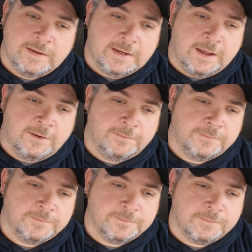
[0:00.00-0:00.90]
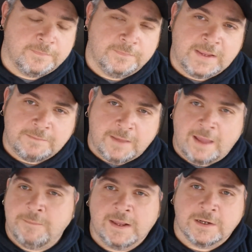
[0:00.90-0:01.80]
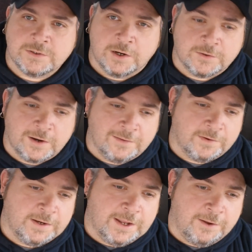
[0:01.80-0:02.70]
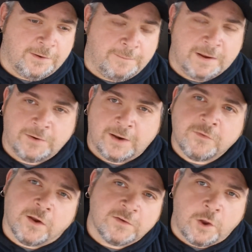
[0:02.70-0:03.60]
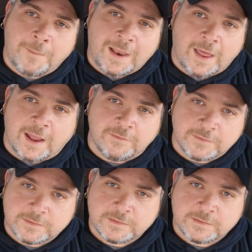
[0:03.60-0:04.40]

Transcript: You know, didn't mind being a truck driver. You know, I've been around trucks all my life.